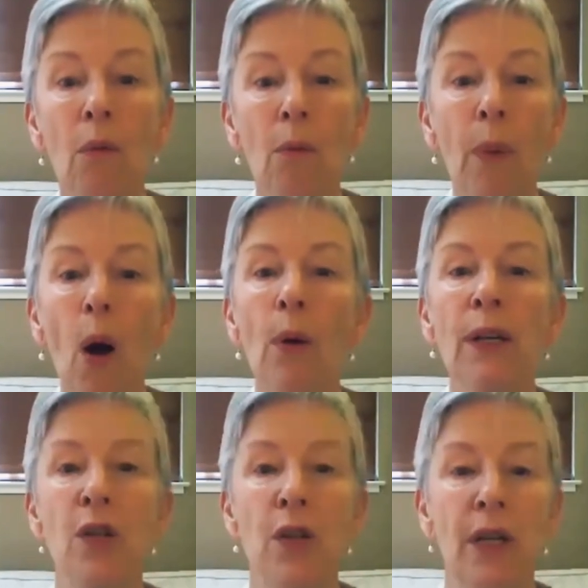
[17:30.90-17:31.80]

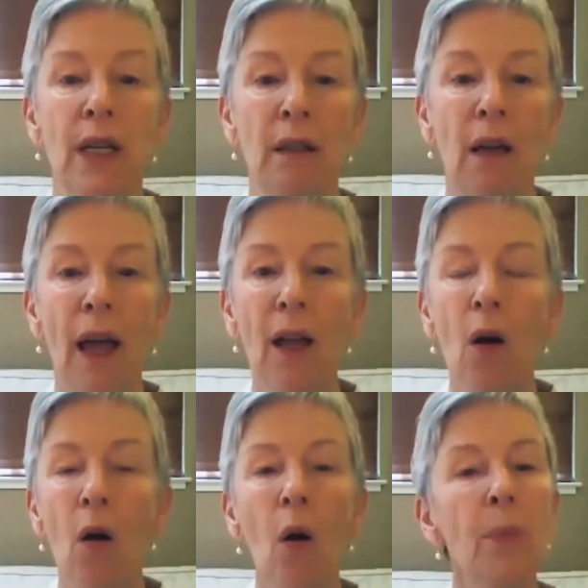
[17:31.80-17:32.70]
poetry. I
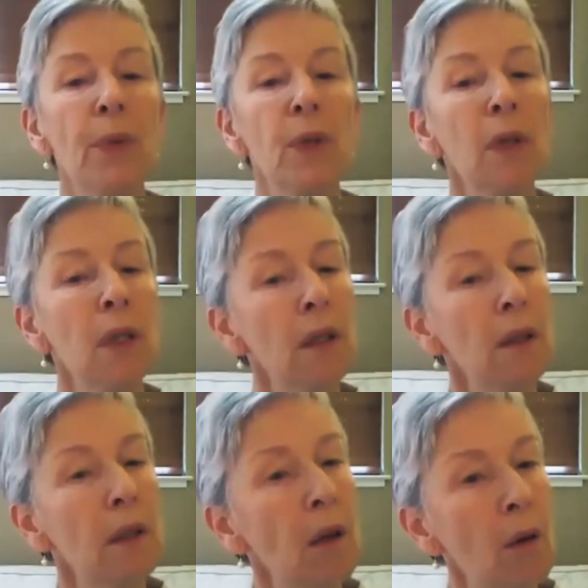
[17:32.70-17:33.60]
hope you're
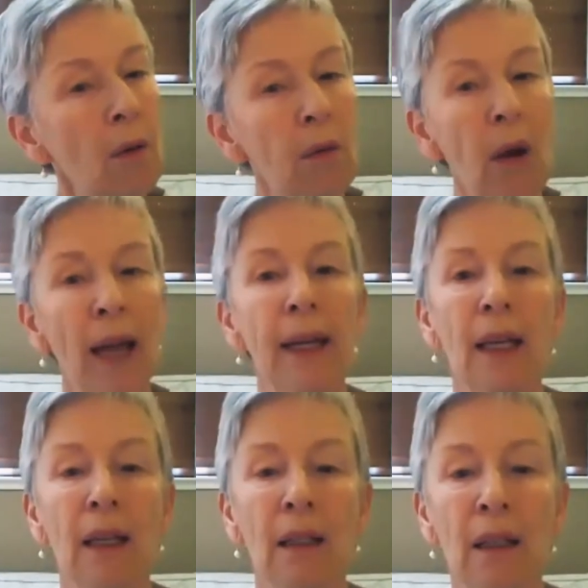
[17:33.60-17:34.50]

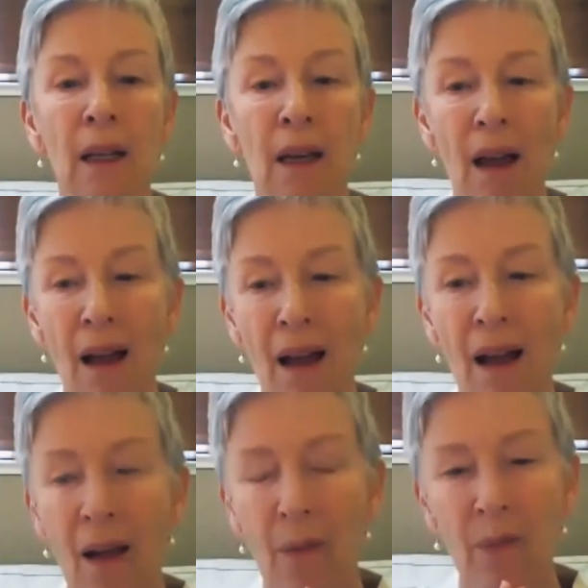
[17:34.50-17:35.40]
writing
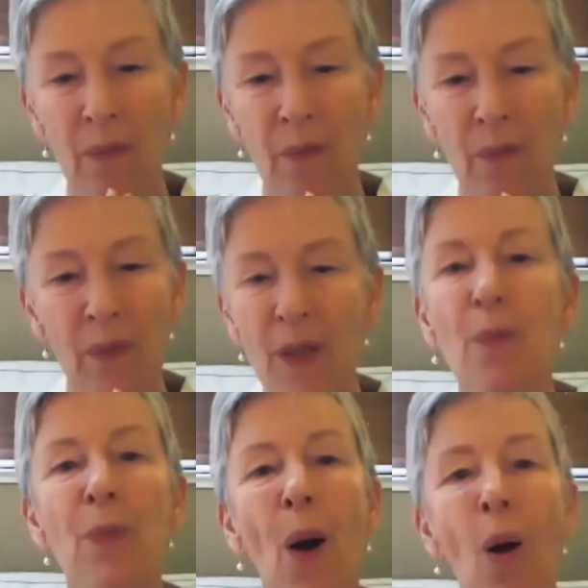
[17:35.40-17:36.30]

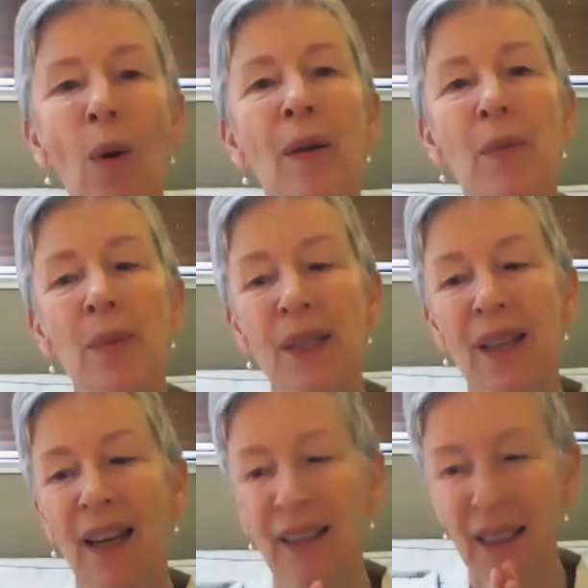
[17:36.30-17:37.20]
some poems
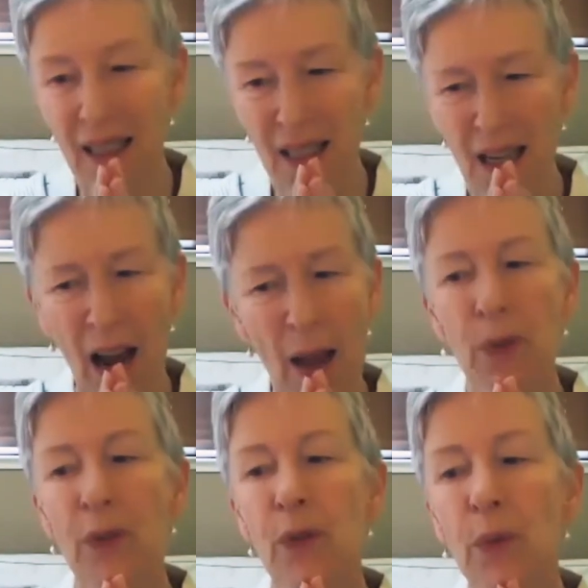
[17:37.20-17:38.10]
at this time,
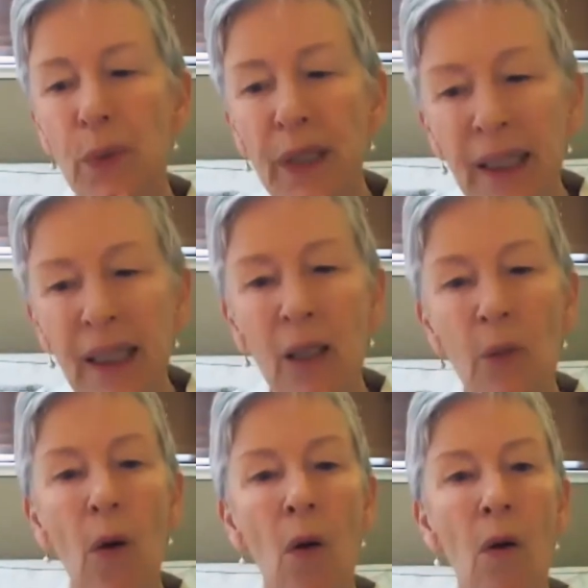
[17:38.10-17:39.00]
or you're reading
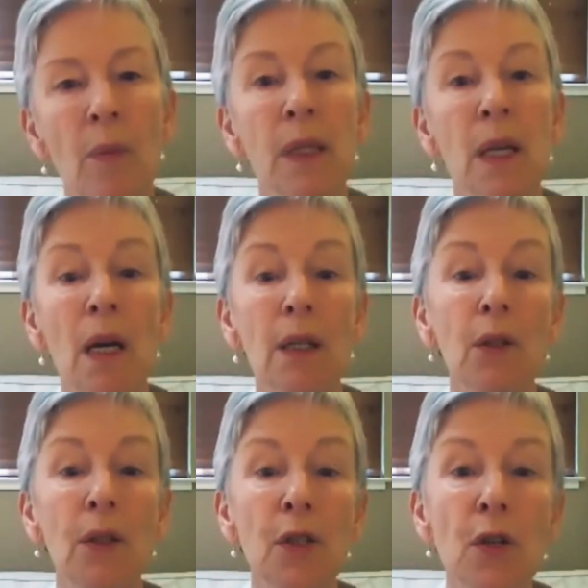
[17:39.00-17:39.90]
poems.
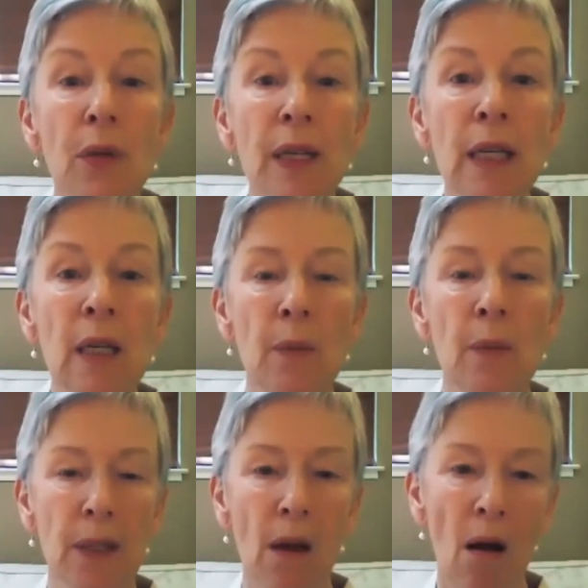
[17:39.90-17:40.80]
Your
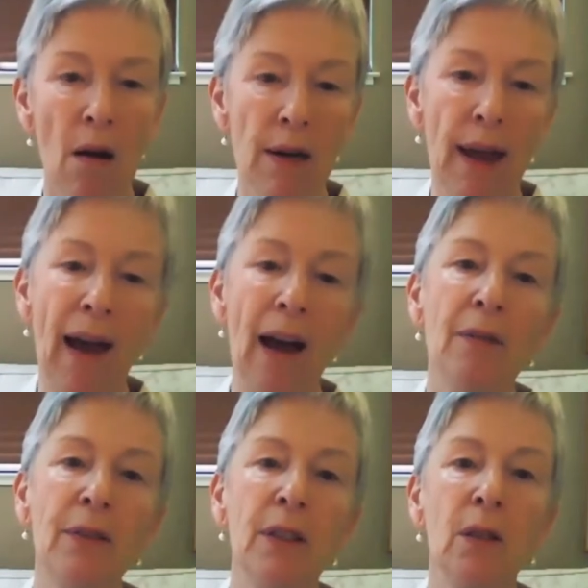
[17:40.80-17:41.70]
dreams are an
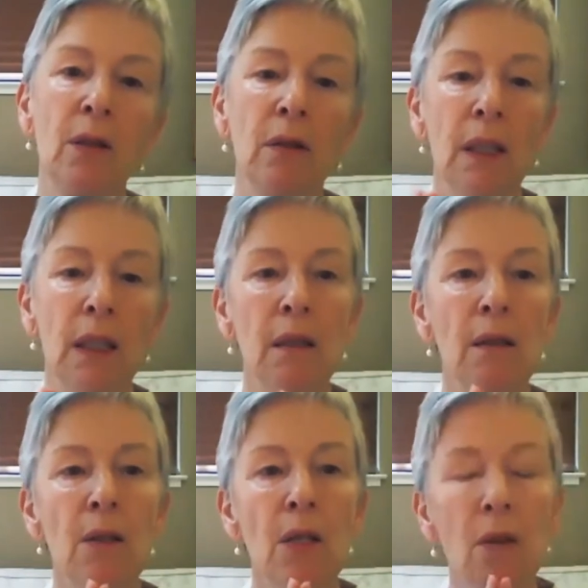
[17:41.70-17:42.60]
avenue
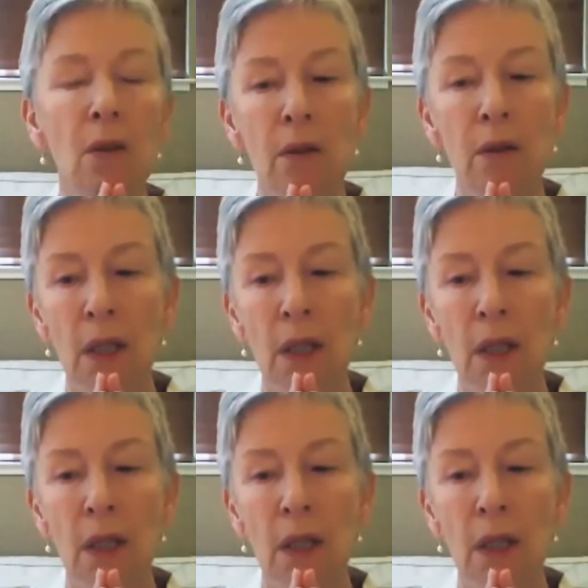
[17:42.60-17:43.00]
into